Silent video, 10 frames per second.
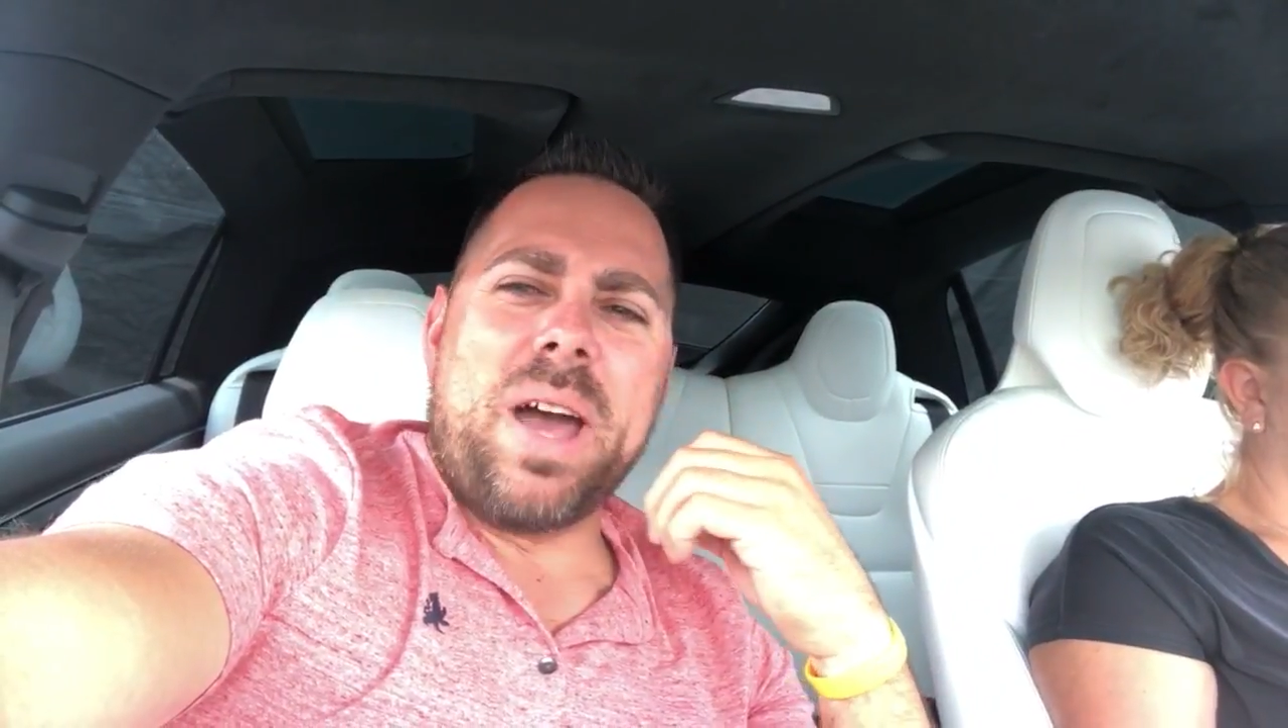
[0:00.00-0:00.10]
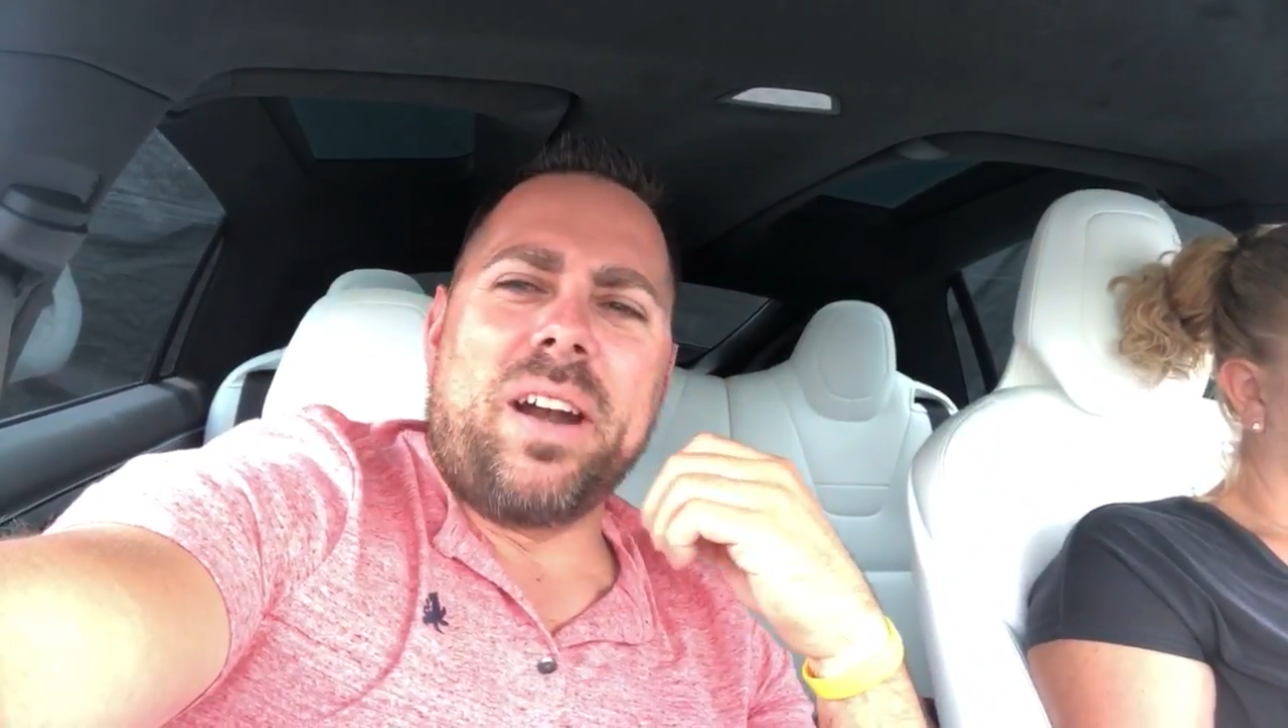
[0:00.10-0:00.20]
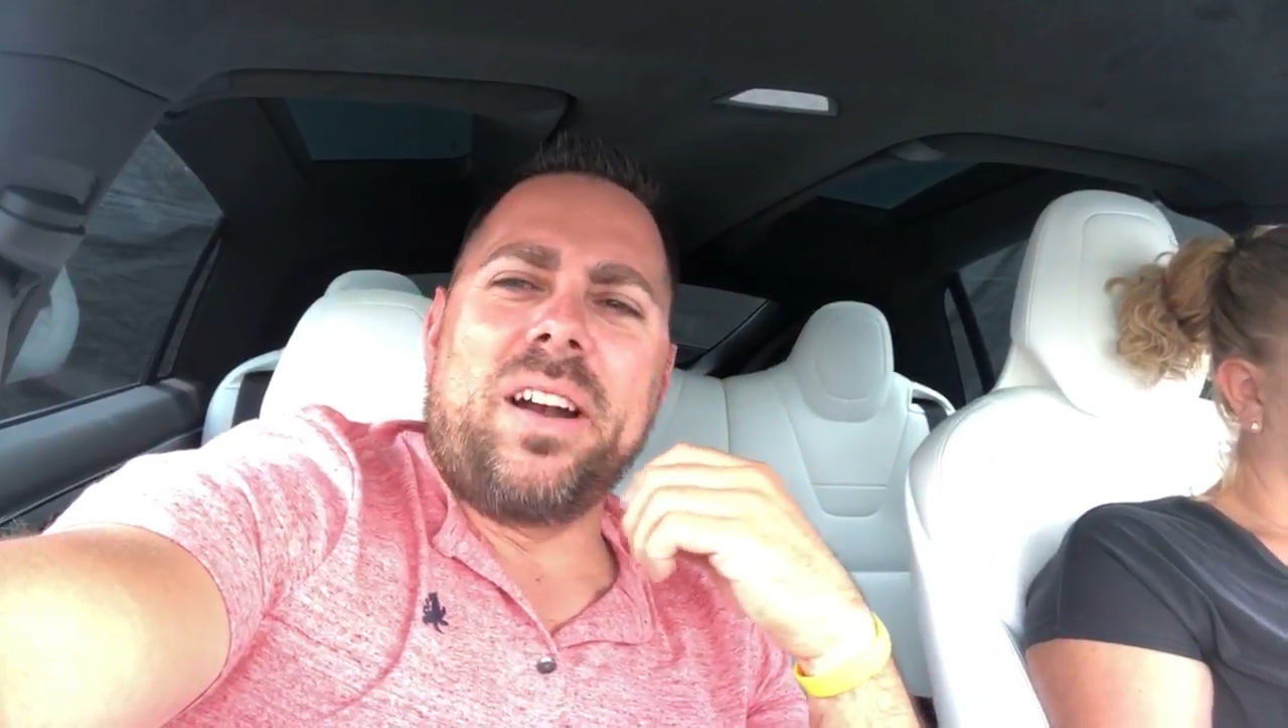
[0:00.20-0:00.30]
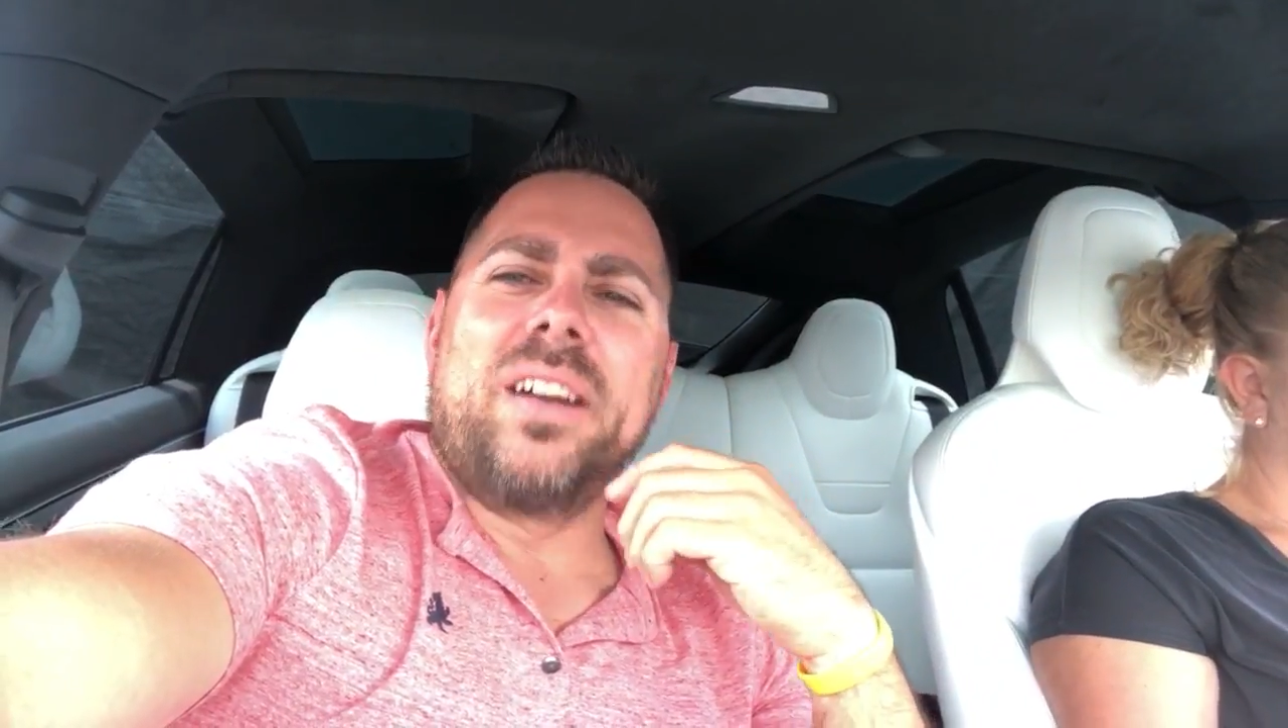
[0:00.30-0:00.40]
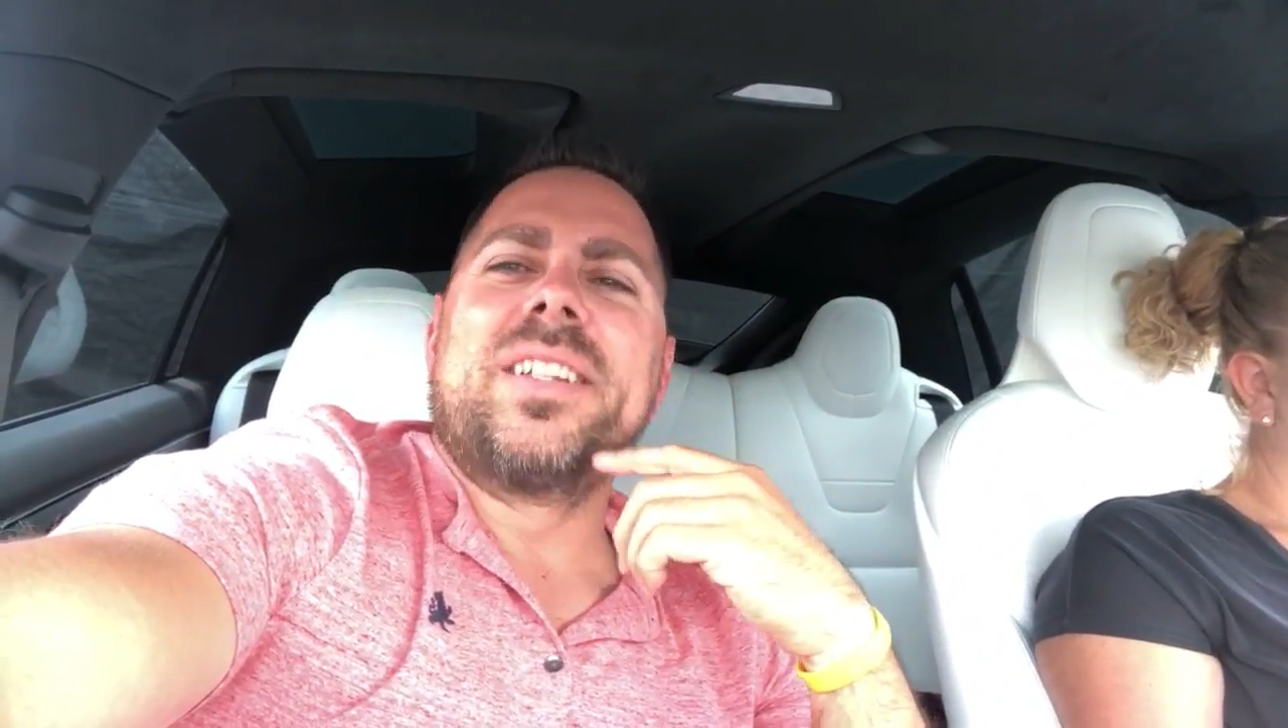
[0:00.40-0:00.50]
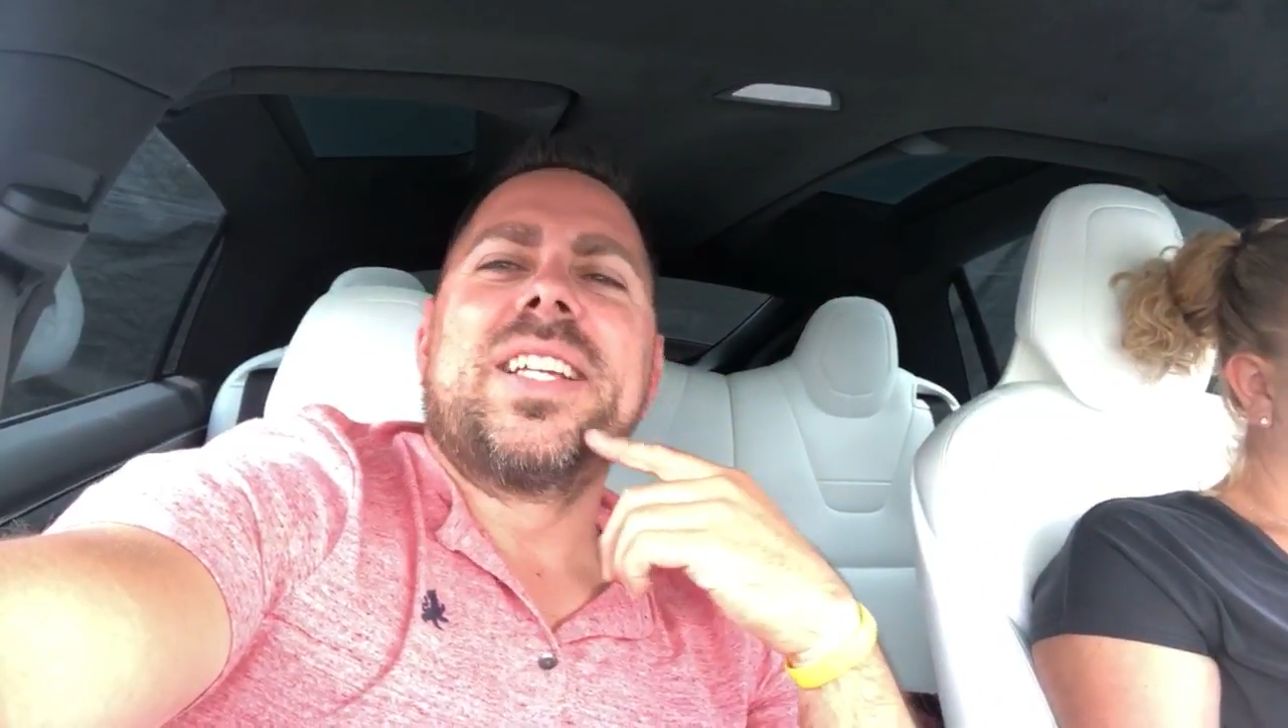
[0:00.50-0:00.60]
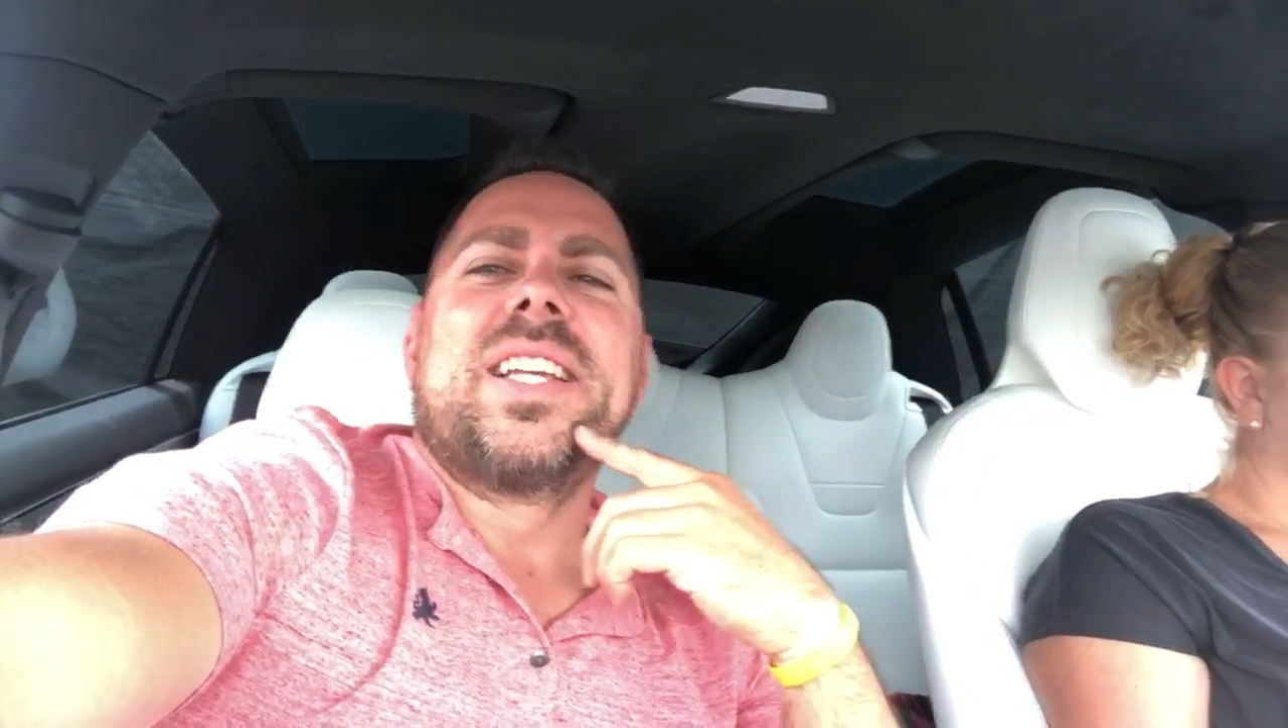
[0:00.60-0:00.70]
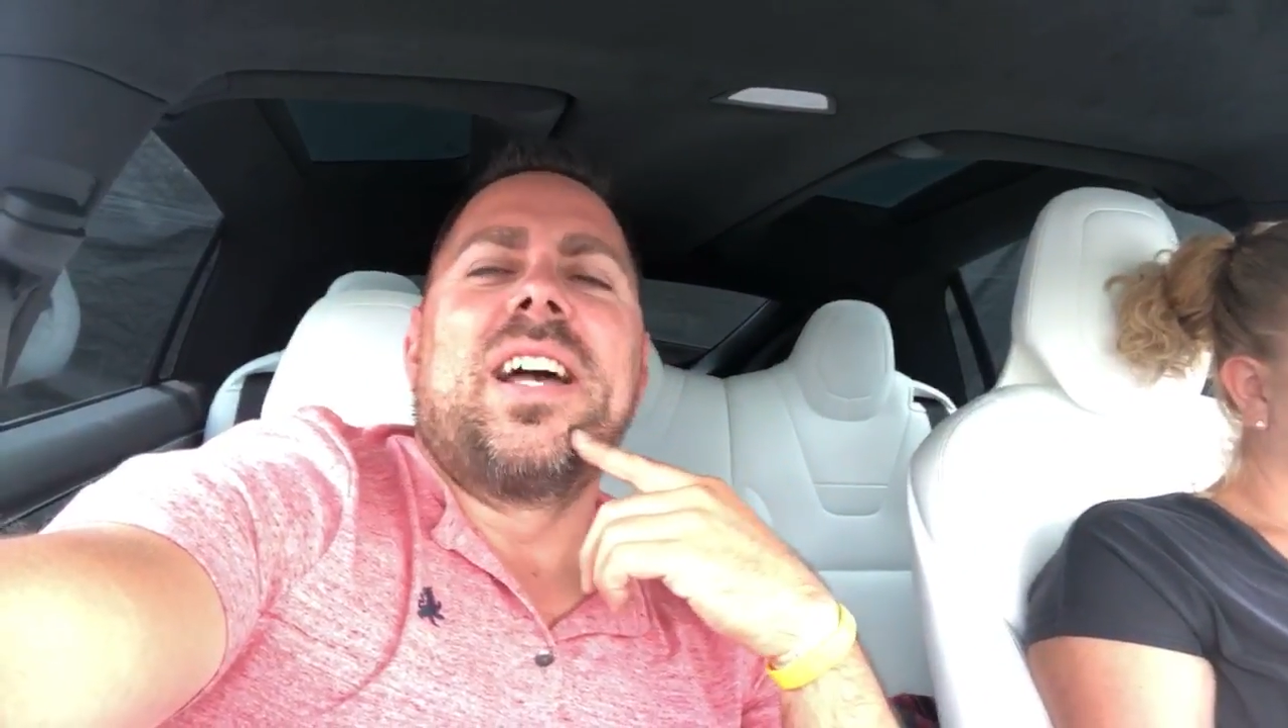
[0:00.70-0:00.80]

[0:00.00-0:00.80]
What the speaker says: better